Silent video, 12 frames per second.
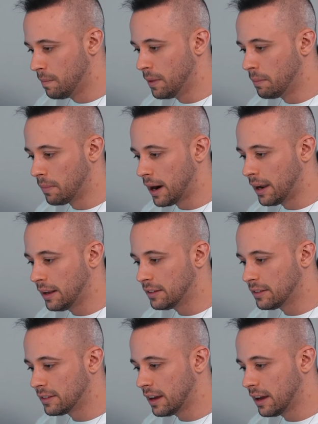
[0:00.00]
The
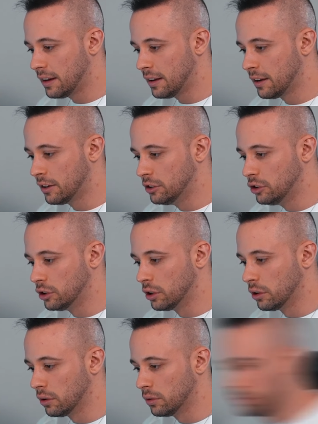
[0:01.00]
Mindset Journal.